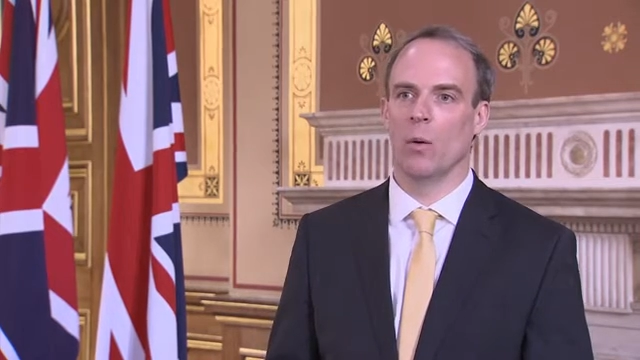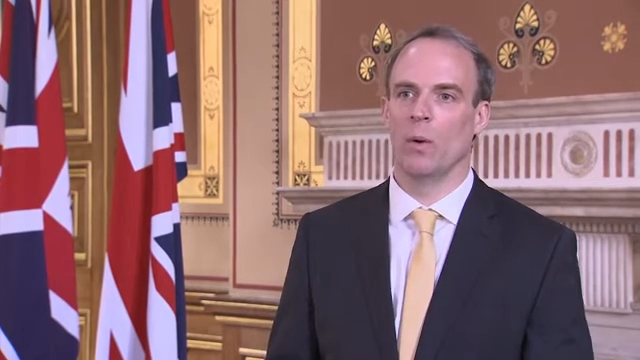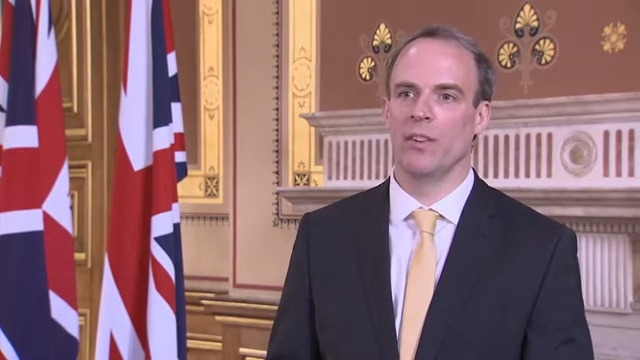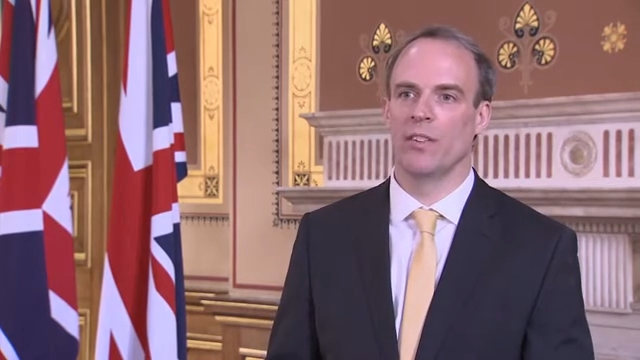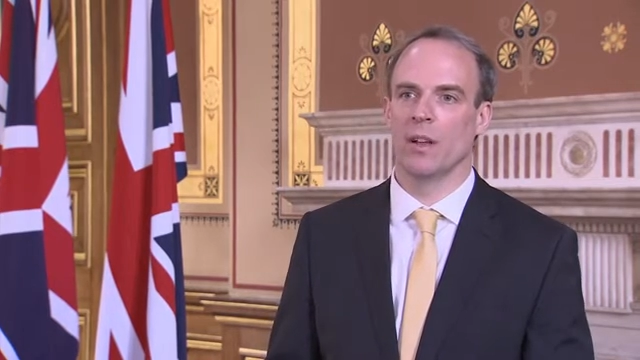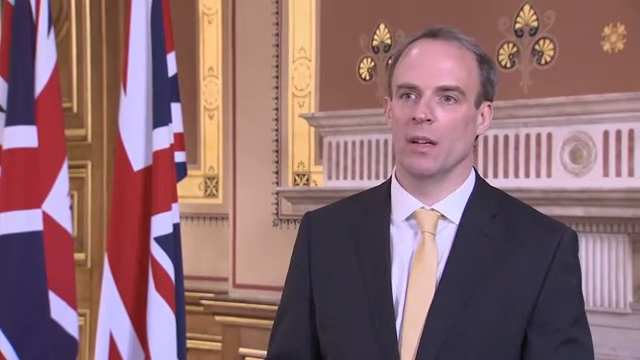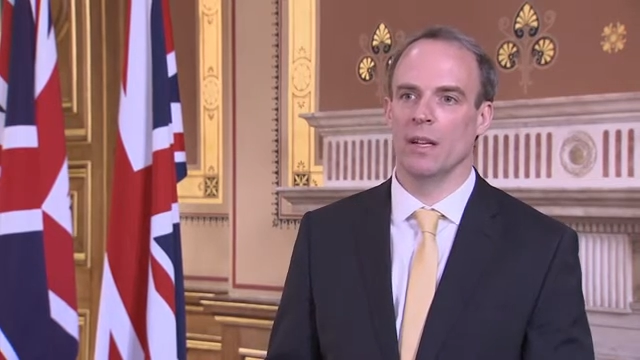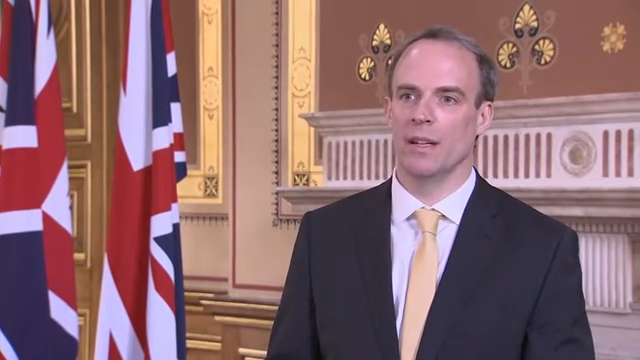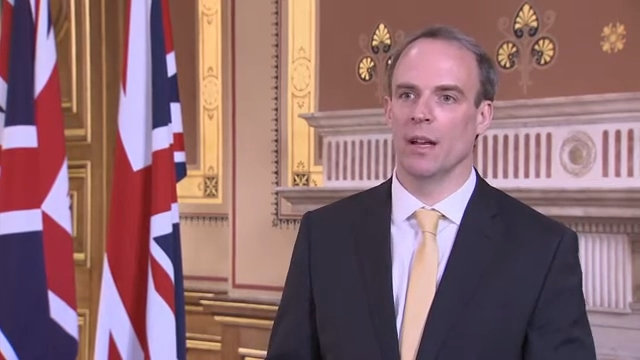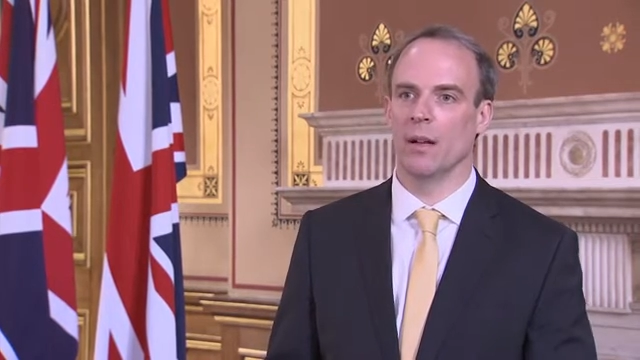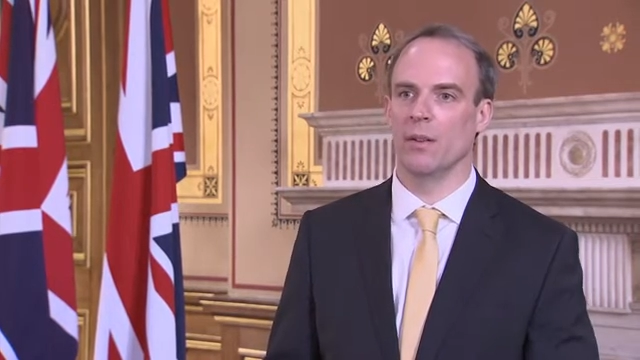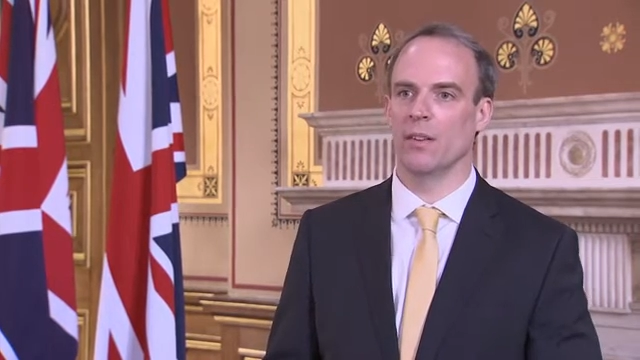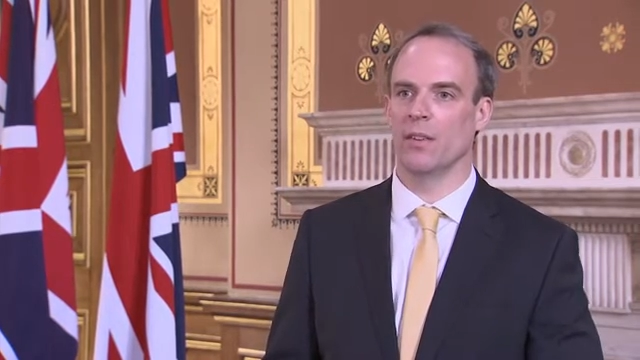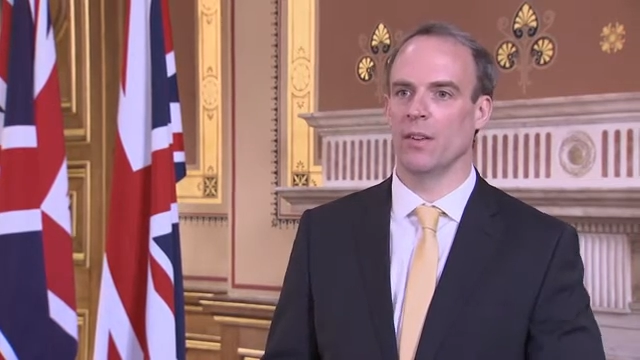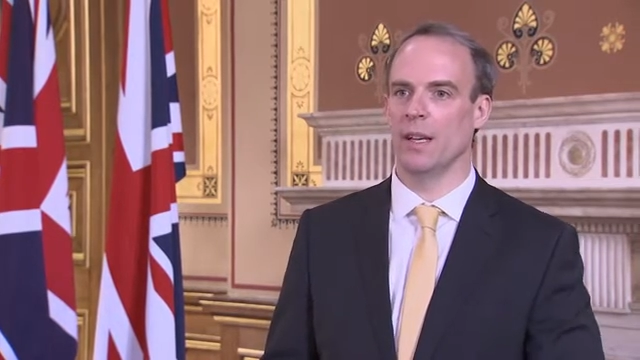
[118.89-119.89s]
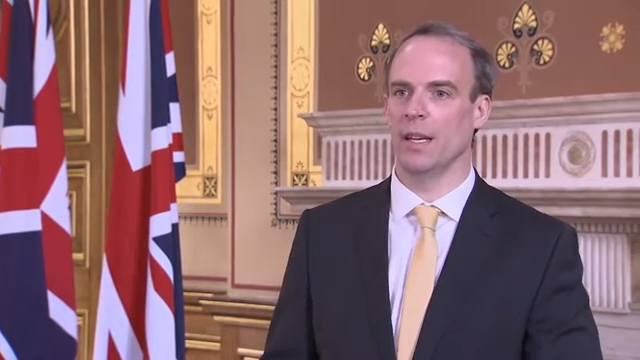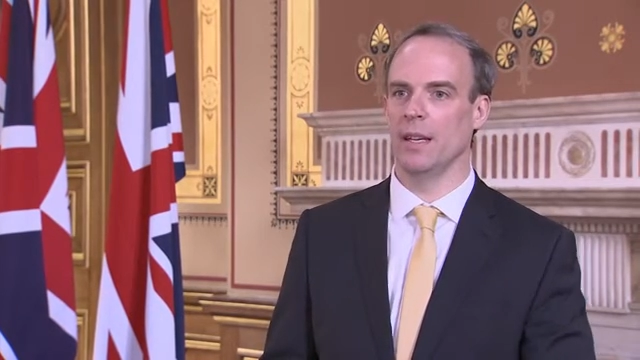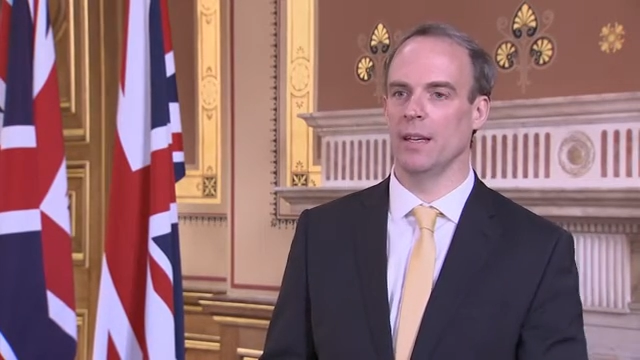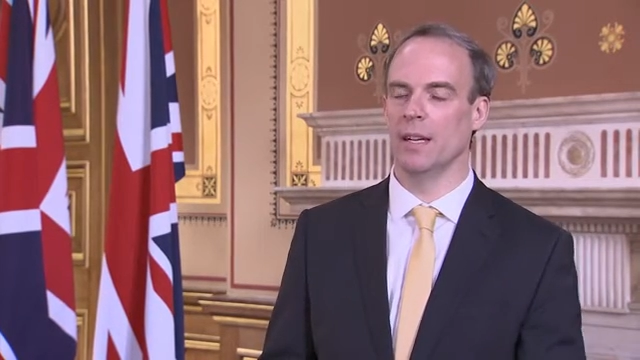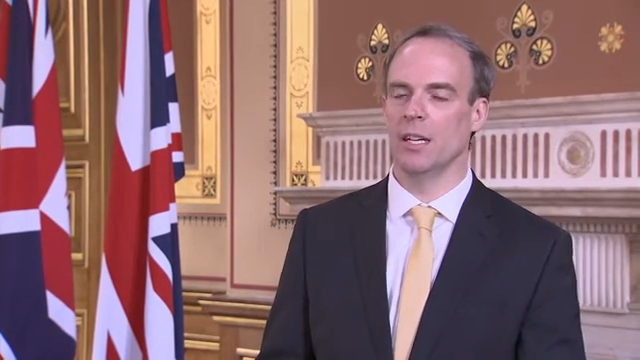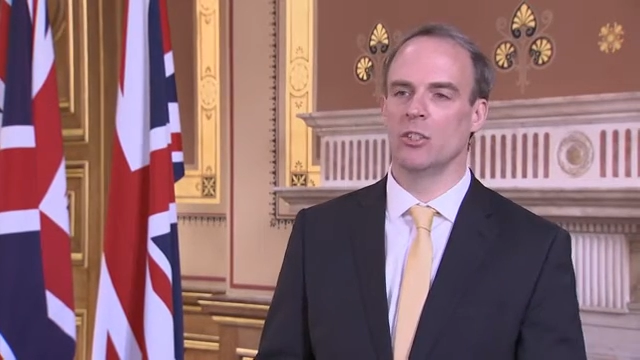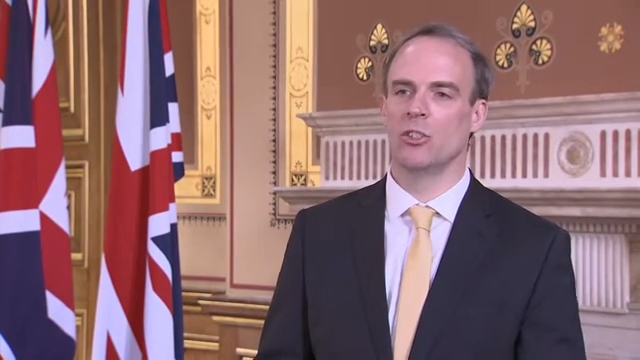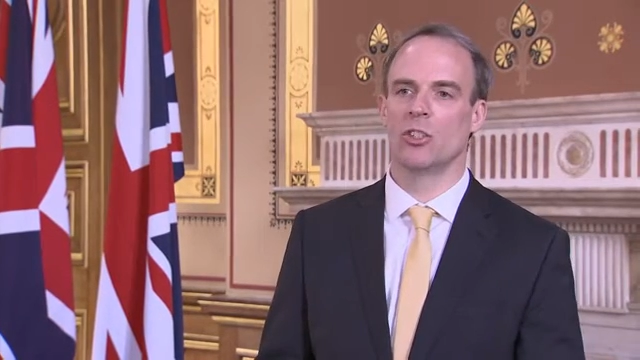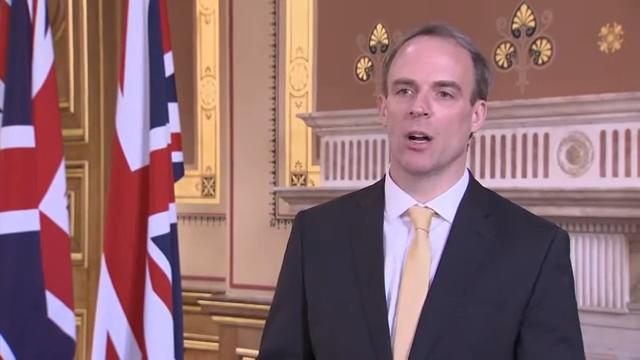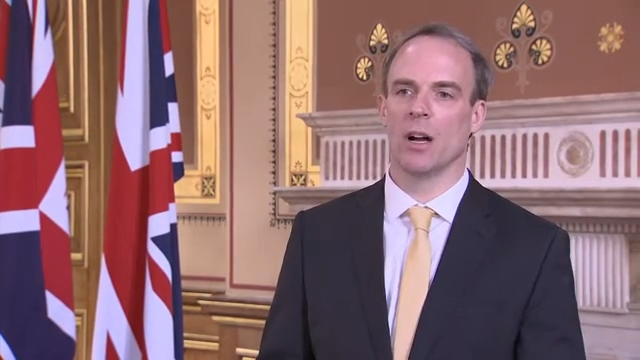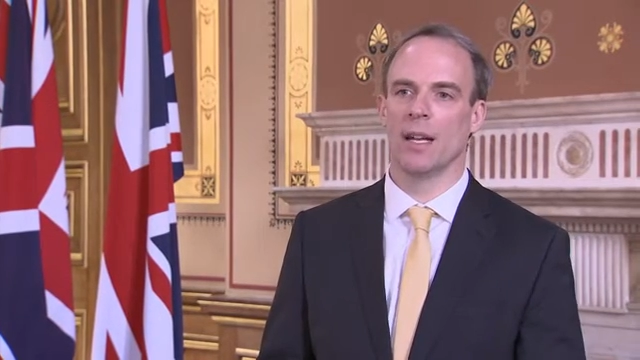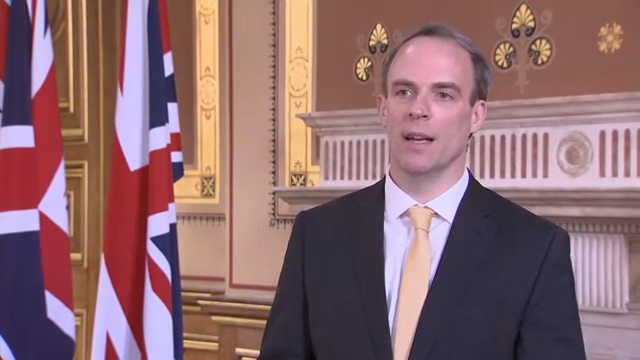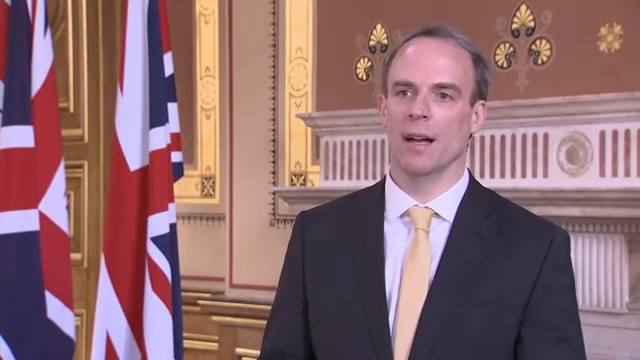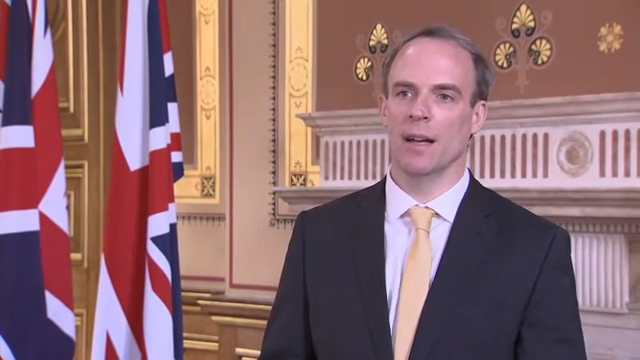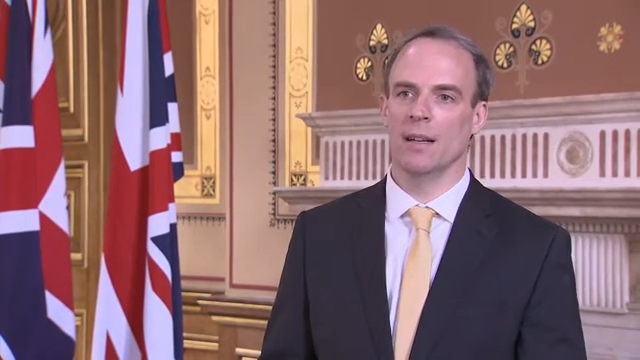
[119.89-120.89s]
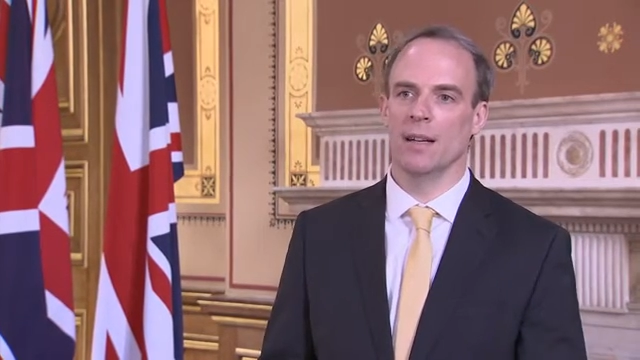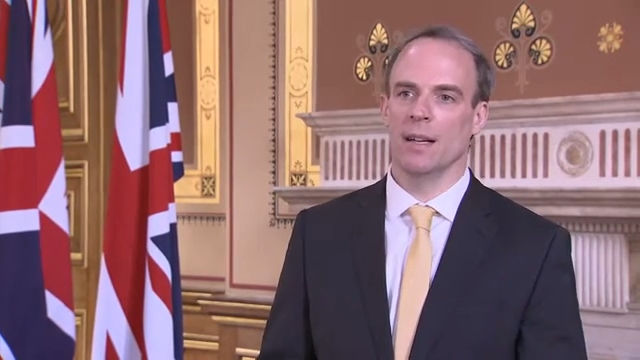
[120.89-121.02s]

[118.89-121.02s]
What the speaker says: We certainly don't see China